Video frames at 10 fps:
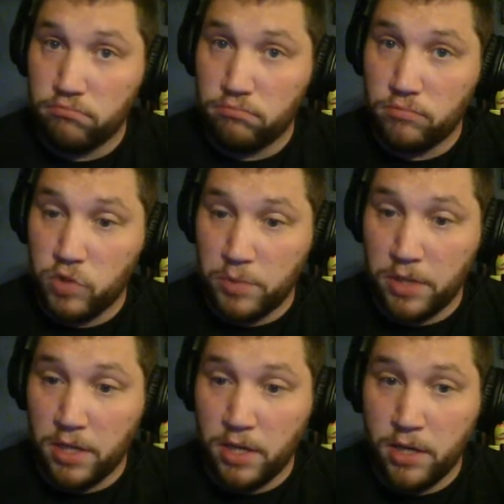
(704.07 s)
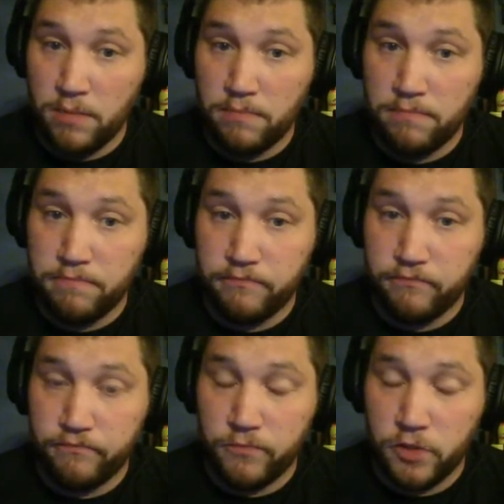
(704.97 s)
It's pretty good.
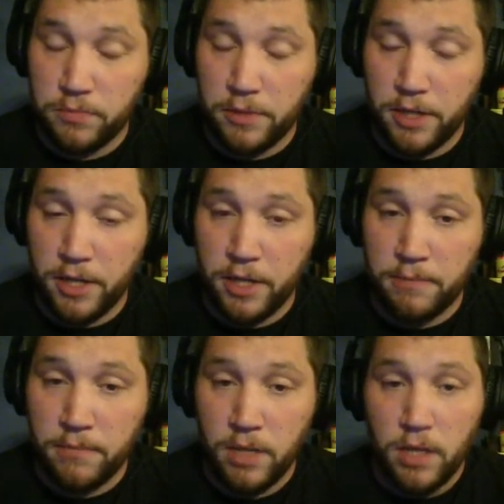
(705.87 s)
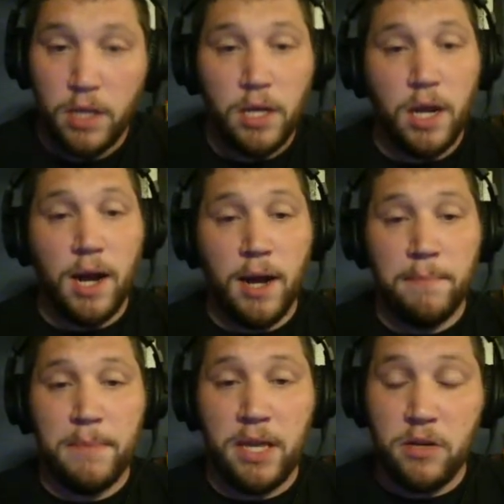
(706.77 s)
It's pretty good.
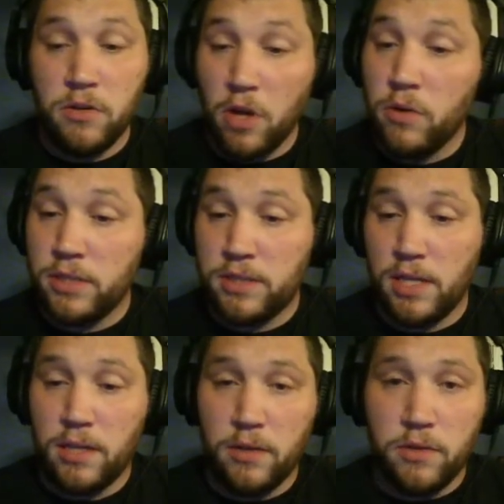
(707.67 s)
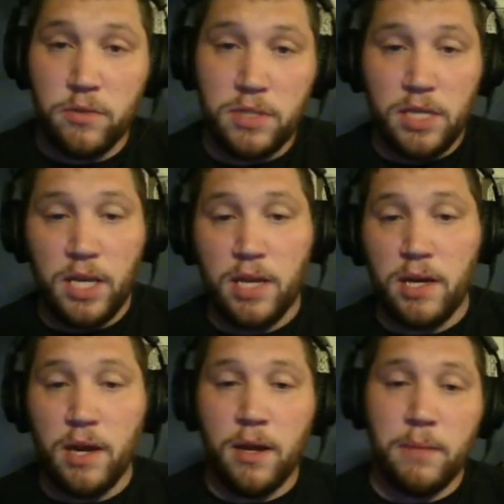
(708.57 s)
And you notice it. You do see it,
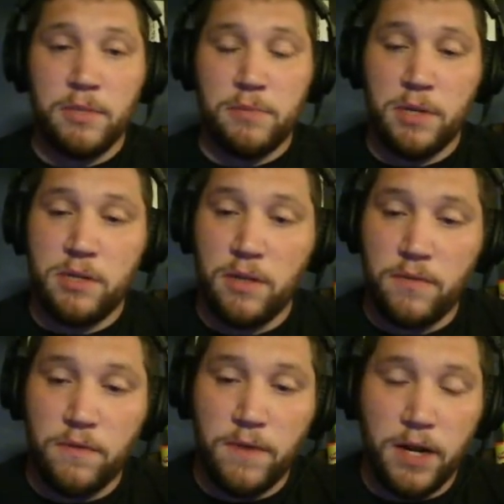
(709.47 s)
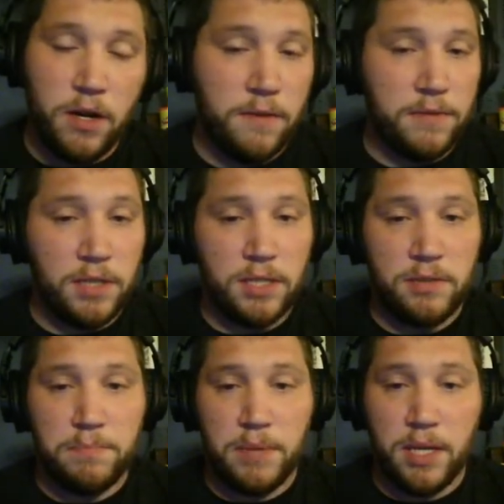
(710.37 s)
especially if you fire off a
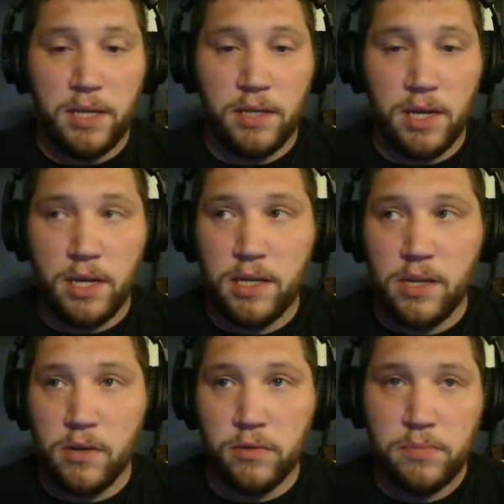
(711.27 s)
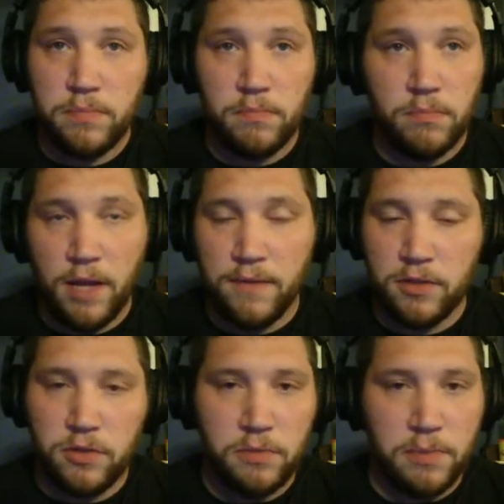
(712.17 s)
nice big, level
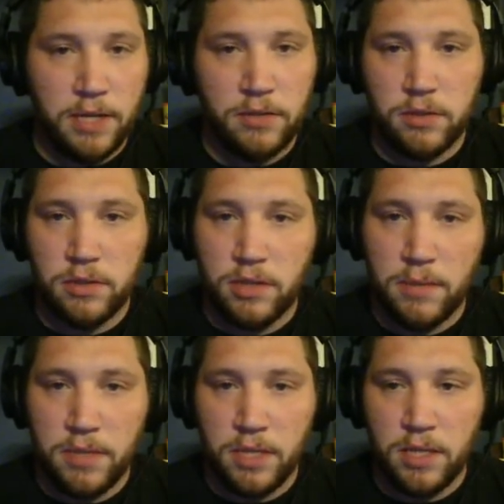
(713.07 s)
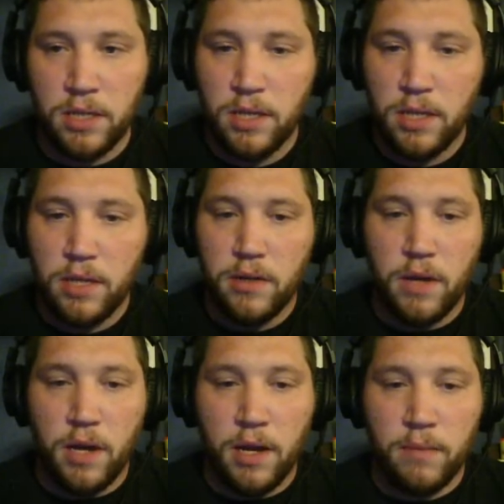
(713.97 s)
2 special or something.
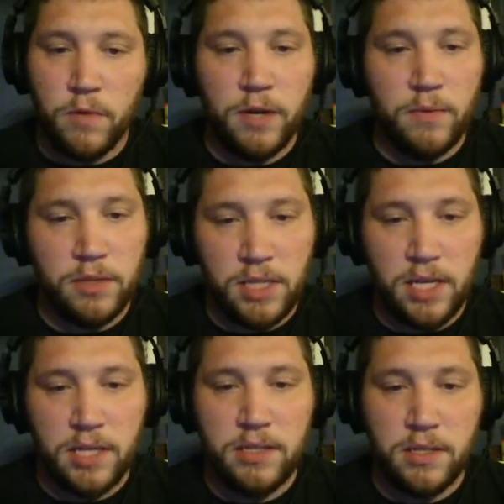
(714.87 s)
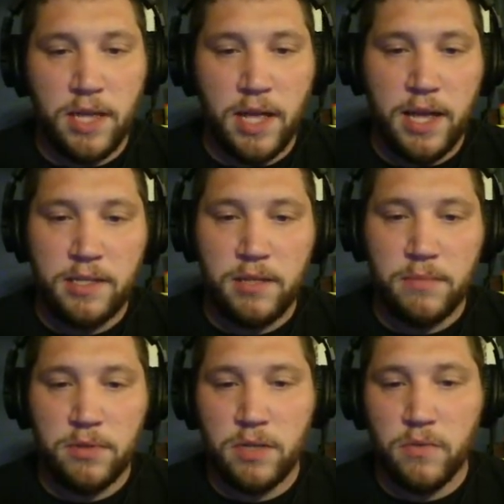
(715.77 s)
Right once they get into that
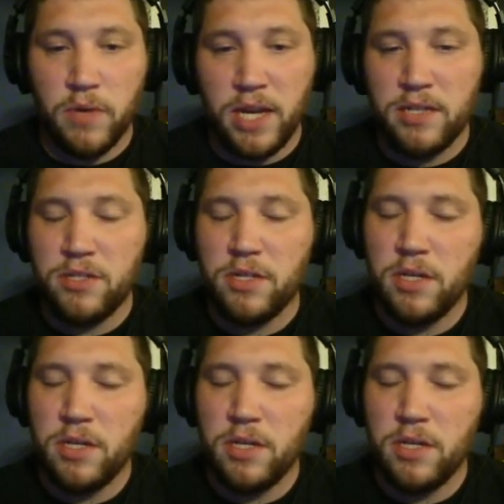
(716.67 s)
18% range,